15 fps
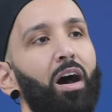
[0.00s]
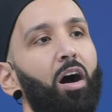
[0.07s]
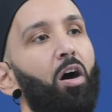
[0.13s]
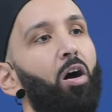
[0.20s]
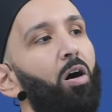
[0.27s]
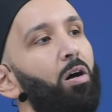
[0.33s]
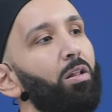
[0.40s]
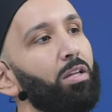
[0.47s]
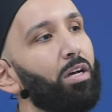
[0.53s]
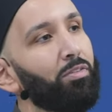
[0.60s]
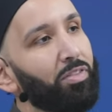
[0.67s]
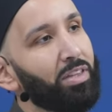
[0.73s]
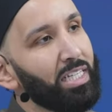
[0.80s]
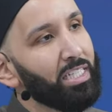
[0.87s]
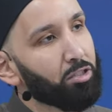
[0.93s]
all
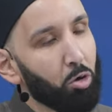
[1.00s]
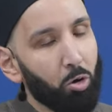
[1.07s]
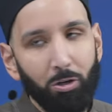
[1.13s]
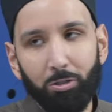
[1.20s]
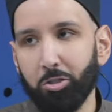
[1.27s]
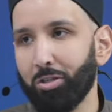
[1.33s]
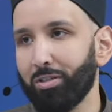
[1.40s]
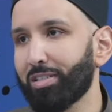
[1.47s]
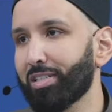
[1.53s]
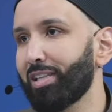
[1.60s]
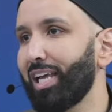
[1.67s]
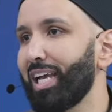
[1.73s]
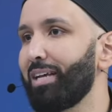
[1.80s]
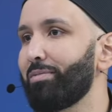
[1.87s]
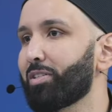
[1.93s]
of the tortured
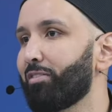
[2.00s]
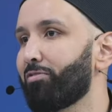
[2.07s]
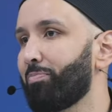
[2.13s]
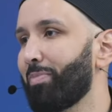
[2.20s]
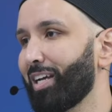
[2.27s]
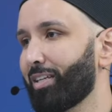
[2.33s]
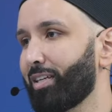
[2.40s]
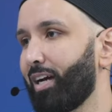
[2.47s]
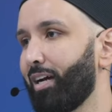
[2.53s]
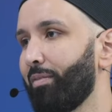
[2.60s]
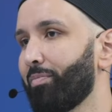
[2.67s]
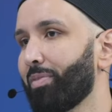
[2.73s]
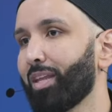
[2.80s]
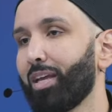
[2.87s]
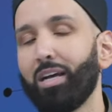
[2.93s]
slaves of Mecca
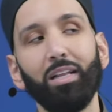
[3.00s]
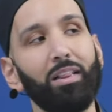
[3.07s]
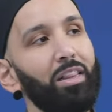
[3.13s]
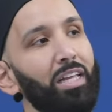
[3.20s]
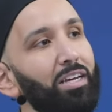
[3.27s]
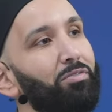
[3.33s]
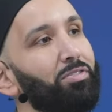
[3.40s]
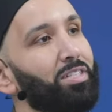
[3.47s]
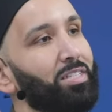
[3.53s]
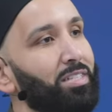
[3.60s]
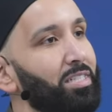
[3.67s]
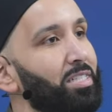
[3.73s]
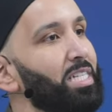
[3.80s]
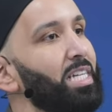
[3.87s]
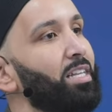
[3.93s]
lived
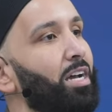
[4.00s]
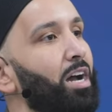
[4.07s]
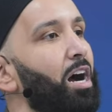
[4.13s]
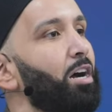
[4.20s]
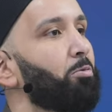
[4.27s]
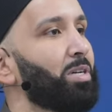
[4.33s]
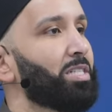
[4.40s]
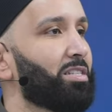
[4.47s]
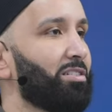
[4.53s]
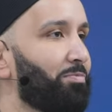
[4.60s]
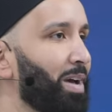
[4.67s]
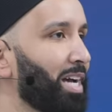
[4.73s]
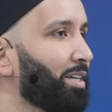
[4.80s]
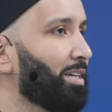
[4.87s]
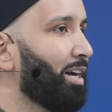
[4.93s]
to see the conquest of
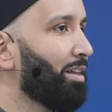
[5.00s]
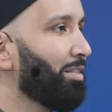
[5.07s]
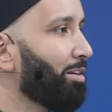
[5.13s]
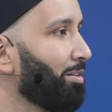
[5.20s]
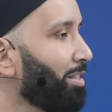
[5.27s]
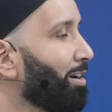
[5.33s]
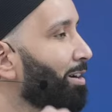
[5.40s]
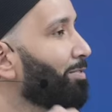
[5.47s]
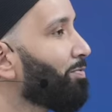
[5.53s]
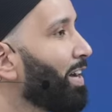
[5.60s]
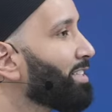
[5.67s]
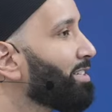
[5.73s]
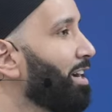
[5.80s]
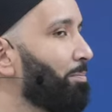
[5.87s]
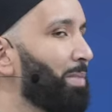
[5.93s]
Mecca. They're there in
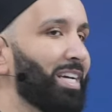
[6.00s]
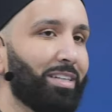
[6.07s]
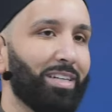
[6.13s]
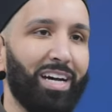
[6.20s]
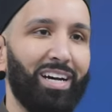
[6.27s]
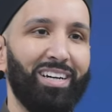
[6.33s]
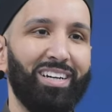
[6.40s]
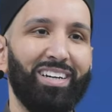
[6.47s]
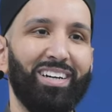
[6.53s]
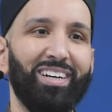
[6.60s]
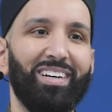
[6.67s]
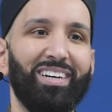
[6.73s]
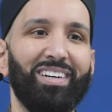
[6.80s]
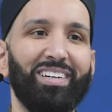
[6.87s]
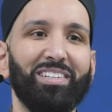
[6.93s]
Fatih Mecca,
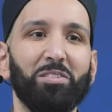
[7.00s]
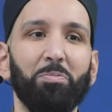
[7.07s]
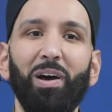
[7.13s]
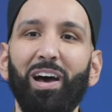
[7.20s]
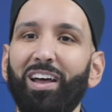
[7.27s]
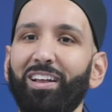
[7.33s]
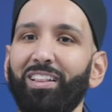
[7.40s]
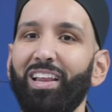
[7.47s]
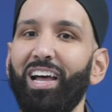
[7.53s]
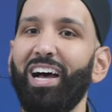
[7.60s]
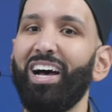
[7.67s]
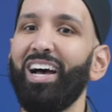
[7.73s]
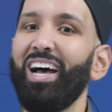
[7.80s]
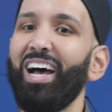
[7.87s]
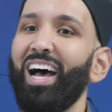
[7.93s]

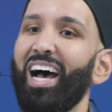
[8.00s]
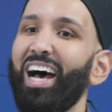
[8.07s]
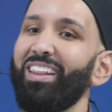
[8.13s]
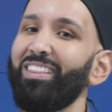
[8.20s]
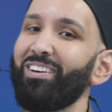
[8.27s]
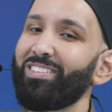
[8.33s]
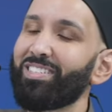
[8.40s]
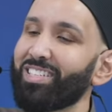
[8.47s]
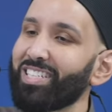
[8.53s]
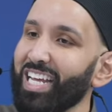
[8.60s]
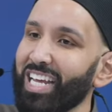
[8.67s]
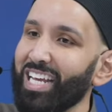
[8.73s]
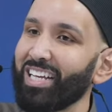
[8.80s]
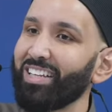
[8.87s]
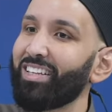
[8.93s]
subhanAllah, and they're
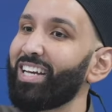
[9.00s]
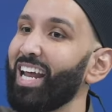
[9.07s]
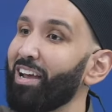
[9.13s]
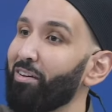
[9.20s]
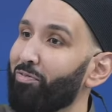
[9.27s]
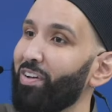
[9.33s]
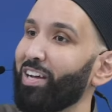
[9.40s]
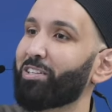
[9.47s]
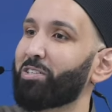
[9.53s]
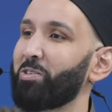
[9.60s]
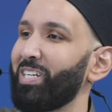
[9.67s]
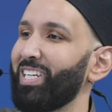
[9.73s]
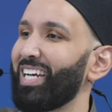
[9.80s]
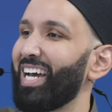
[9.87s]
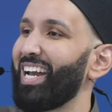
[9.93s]
seeing the day of
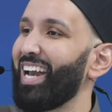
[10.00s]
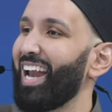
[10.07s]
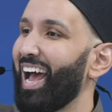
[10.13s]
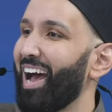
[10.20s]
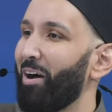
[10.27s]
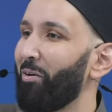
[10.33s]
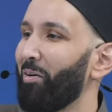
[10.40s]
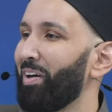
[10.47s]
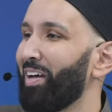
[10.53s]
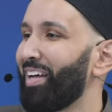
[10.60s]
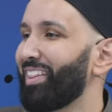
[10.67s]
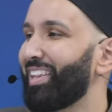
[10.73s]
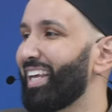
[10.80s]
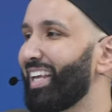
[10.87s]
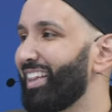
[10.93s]
victory. And now
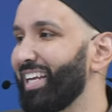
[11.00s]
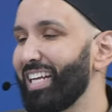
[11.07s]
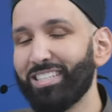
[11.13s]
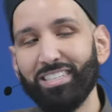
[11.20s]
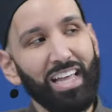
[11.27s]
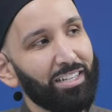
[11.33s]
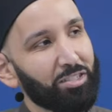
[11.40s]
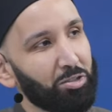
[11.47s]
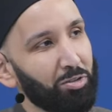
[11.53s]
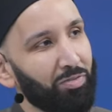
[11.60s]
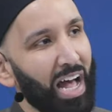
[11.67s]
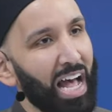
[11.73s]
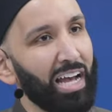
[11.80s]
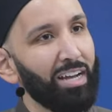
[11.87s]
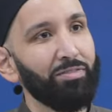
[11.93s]
the elites that
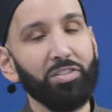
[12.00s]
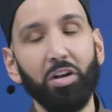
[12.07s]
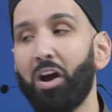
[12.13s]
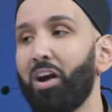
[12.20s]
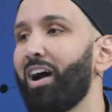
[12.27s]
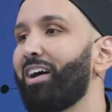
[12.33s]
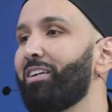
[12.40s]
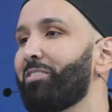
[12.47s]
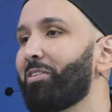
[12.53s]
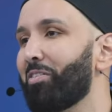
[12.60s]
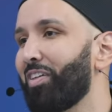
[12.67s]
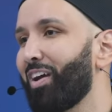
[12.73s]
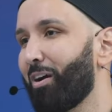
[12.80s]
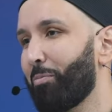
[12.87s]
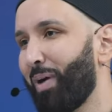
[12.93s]
survived are under
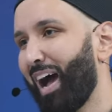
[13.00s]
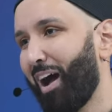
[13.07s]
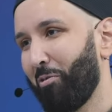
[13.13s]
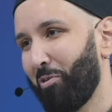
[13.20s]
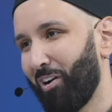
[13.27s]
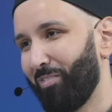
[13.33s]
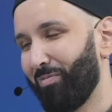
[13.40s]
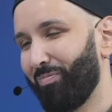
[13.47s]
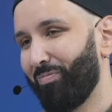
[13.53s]
their power.